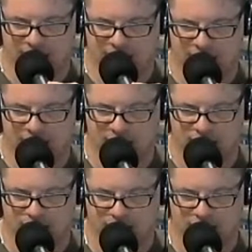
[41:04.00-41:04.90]
internet
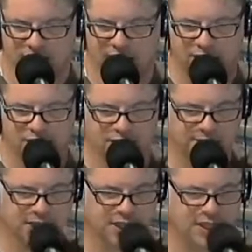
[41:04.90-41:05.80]
issues. Okay, good.
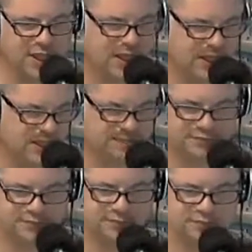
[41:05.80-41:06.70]
We'll
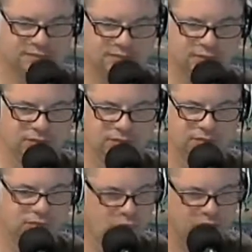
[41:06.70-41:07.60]

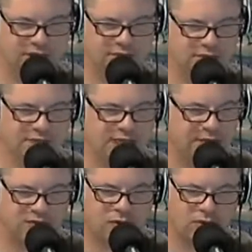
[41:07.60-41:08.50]
give him some
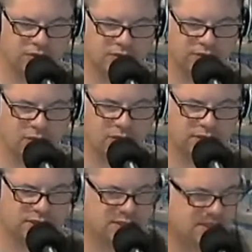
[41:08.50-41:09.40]
time. Of course.
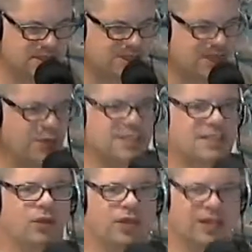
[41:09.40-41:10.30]
This is how we
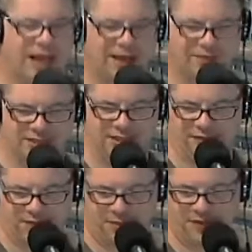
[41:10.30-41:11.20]
deal with live
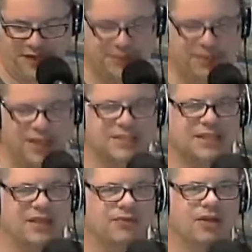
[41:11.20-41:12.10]
stuff. I mean, if
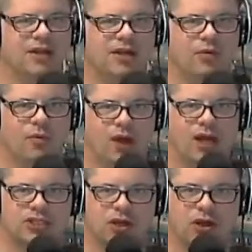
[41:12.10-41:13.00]
anybody's ever
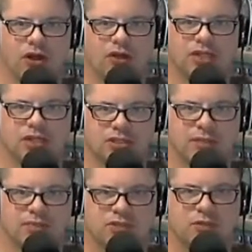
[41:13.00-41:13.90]
watched all these
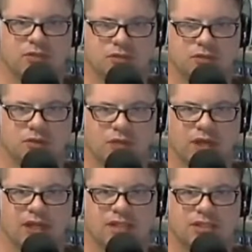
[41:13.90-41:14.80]
episodes once we
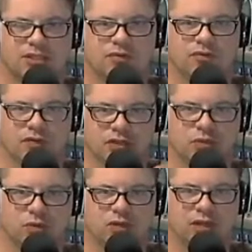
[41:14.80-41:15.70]
went to
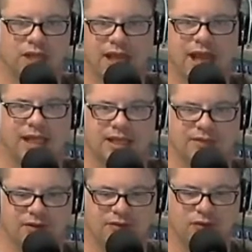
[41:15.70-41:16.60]
visual, and heck,
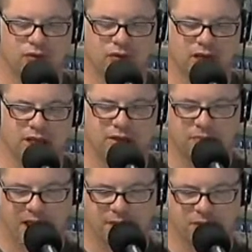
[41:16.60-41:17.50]
even if you were here
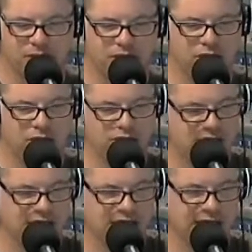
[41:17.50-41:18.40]
back when we
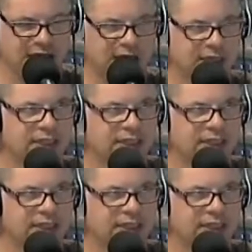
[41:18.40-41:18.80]
used the